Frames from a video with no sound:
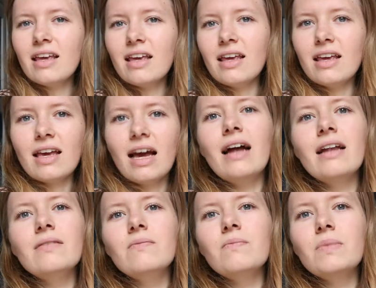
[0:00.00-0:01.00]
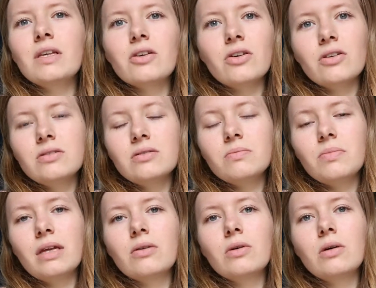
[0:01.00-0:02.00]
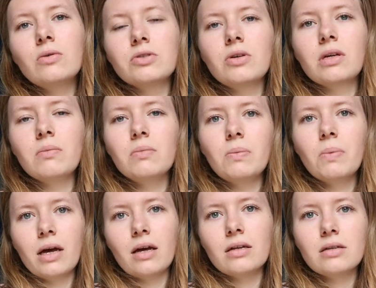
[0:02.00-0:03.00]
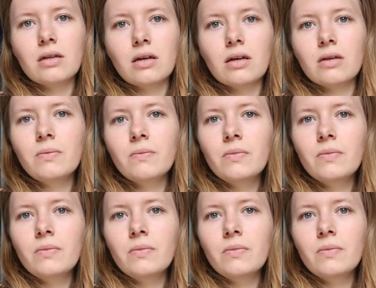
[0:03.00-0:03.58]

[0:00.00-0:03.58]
it can be good, but then it also can be bad. Like,